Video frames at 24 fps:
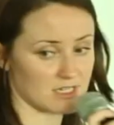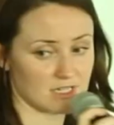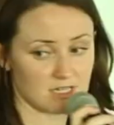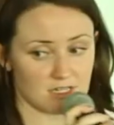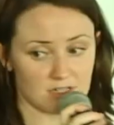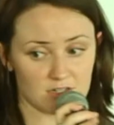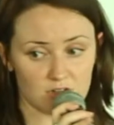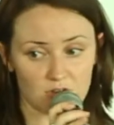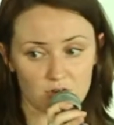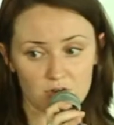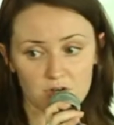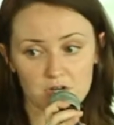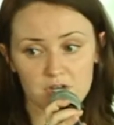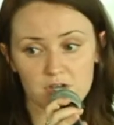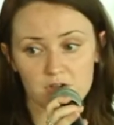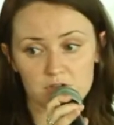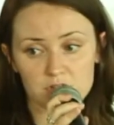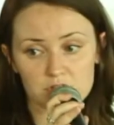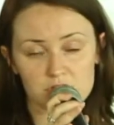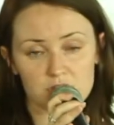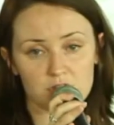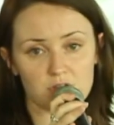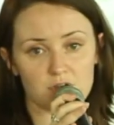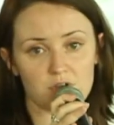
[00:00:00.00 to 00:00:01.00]
in
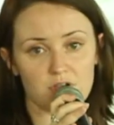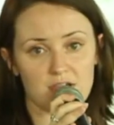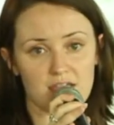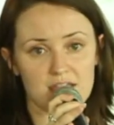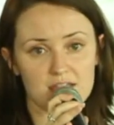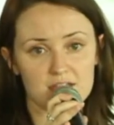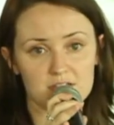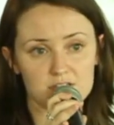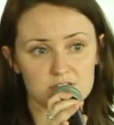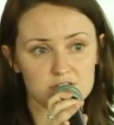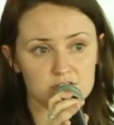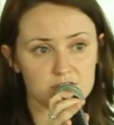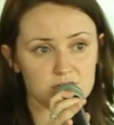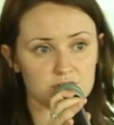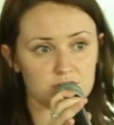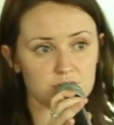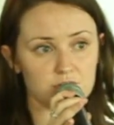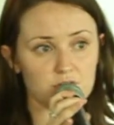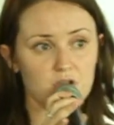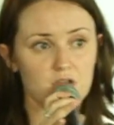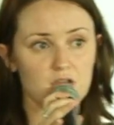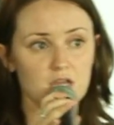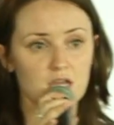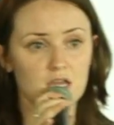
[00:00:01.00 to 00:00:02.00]
Corgocho and
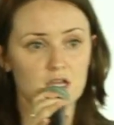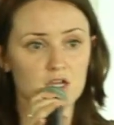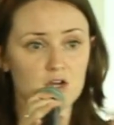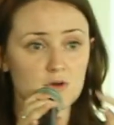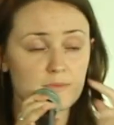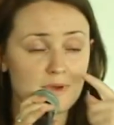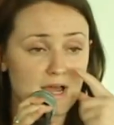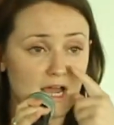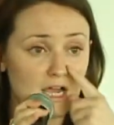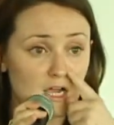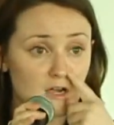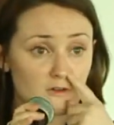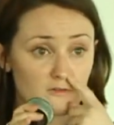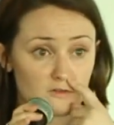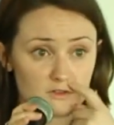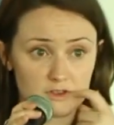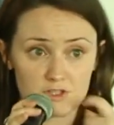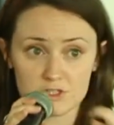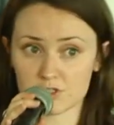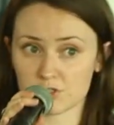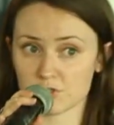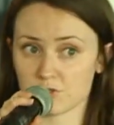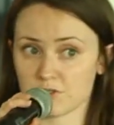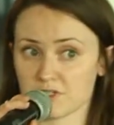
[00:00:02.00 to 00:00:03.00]
to go back over
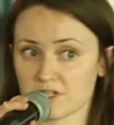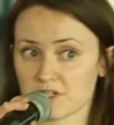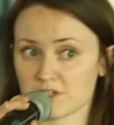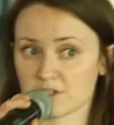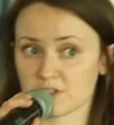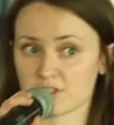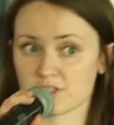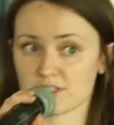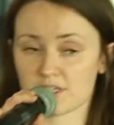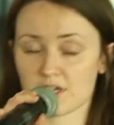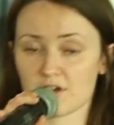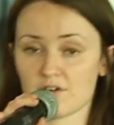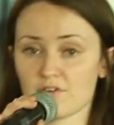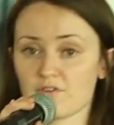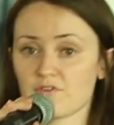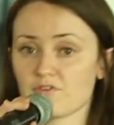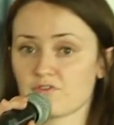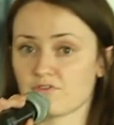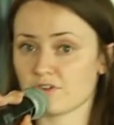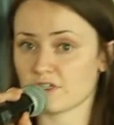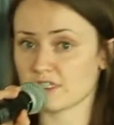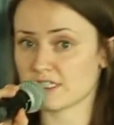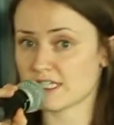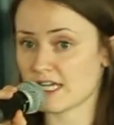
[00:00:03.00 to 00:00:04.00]
the 2 years of
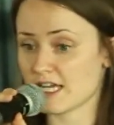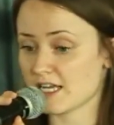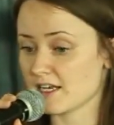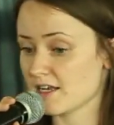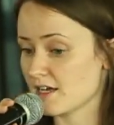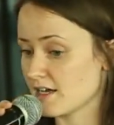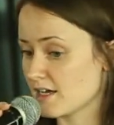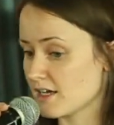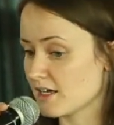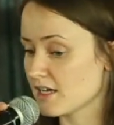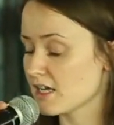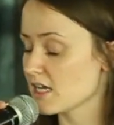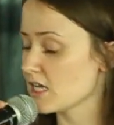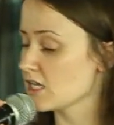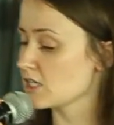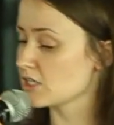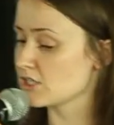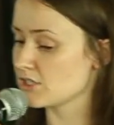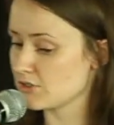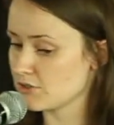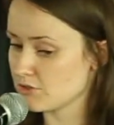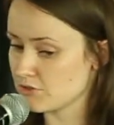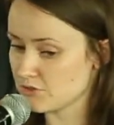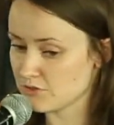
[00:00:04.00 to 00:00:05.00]
data
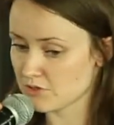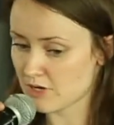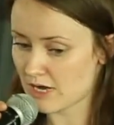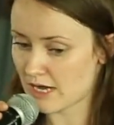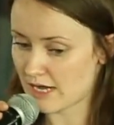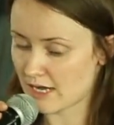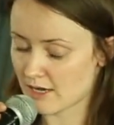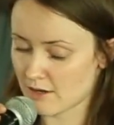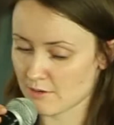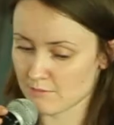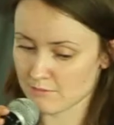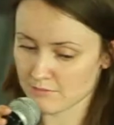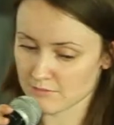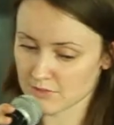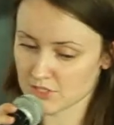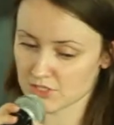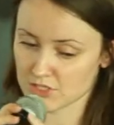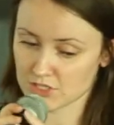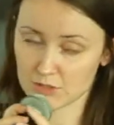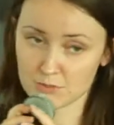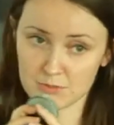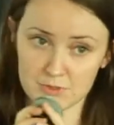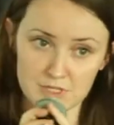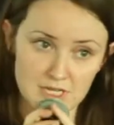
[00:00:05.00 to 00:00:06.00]
to
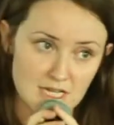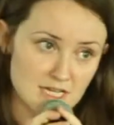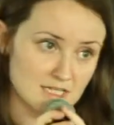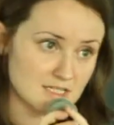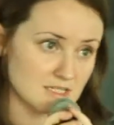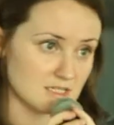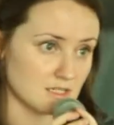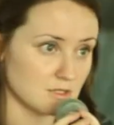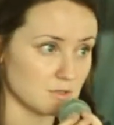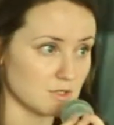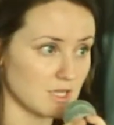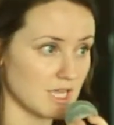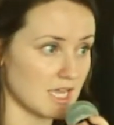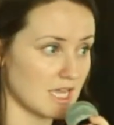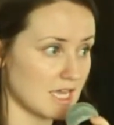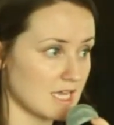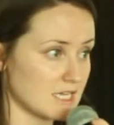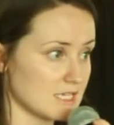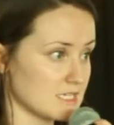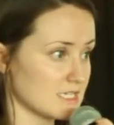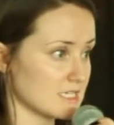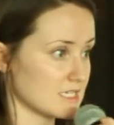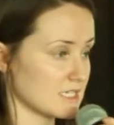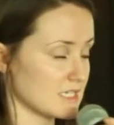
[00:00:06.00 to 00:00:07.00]
GPS
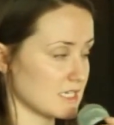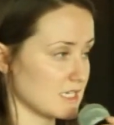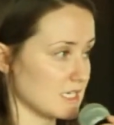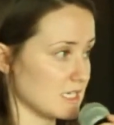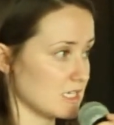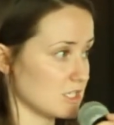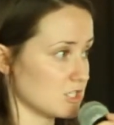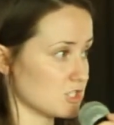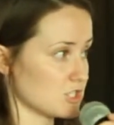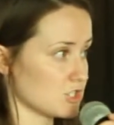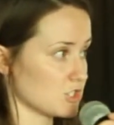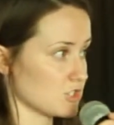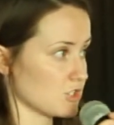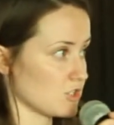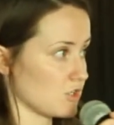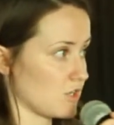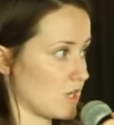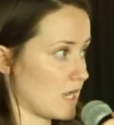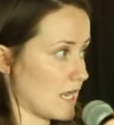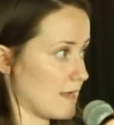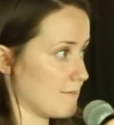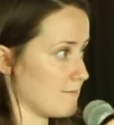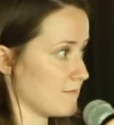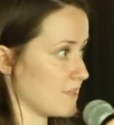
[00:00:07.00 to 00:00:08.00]
locate each
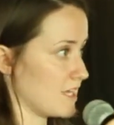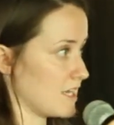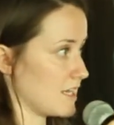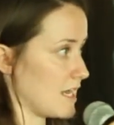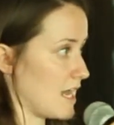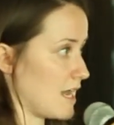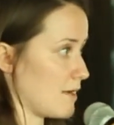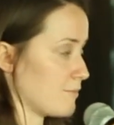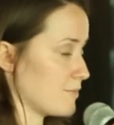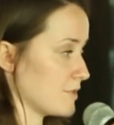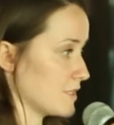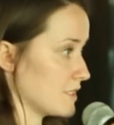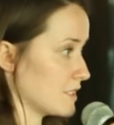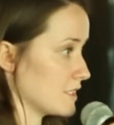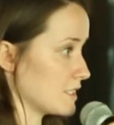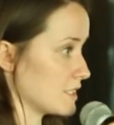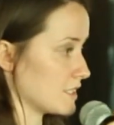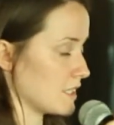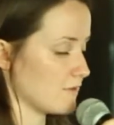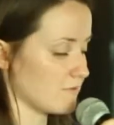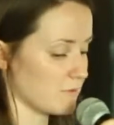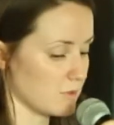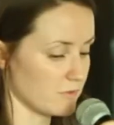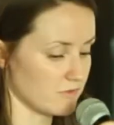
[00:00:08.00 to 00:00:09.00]
crime that happened
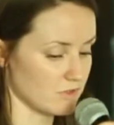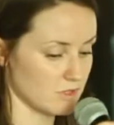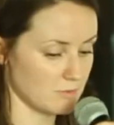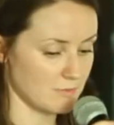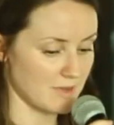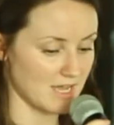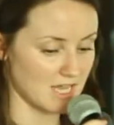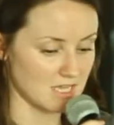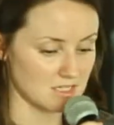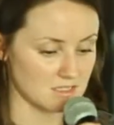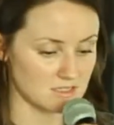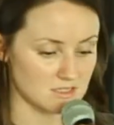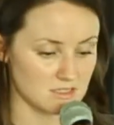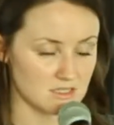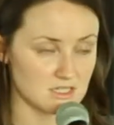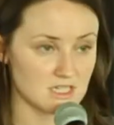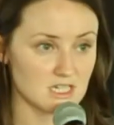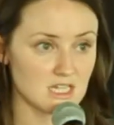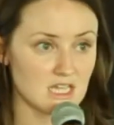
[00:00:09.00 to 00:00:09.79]
over the past